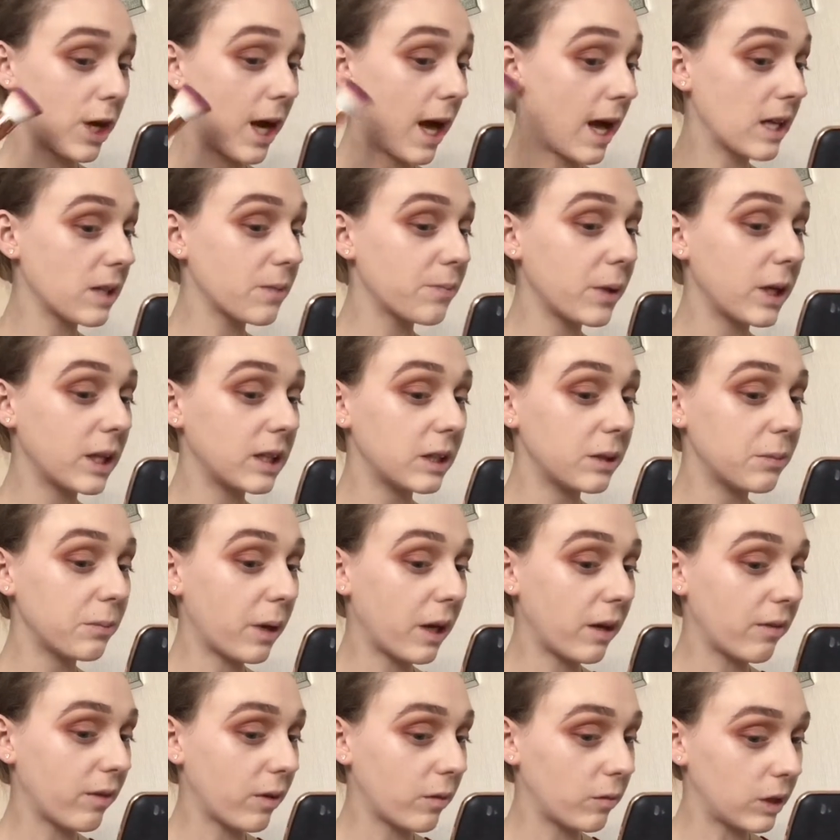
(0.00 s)
It has blended
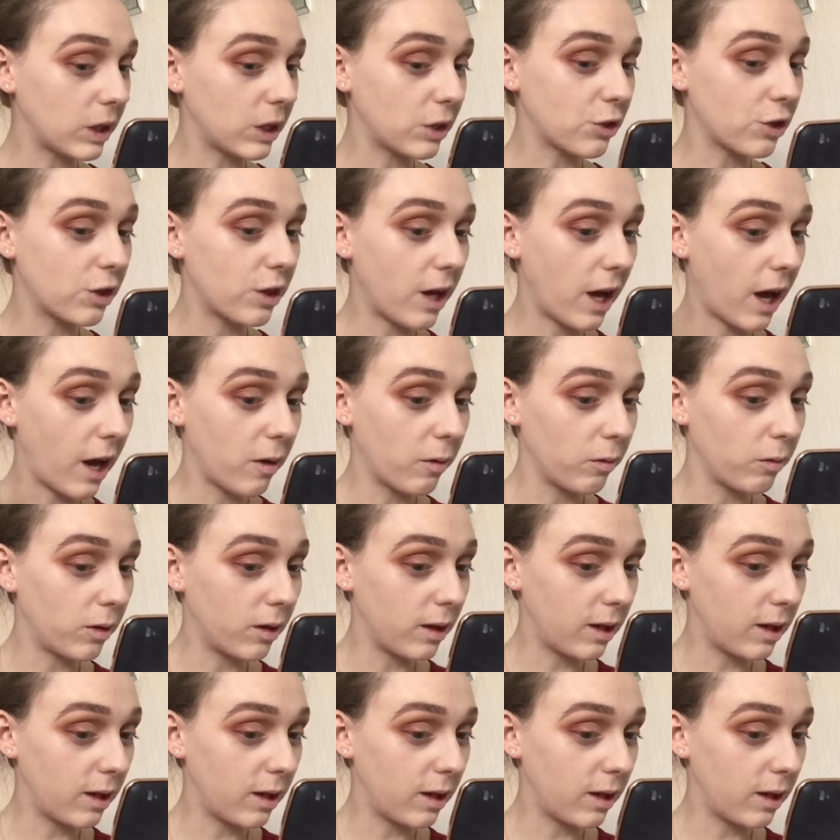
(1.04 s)
my foundation out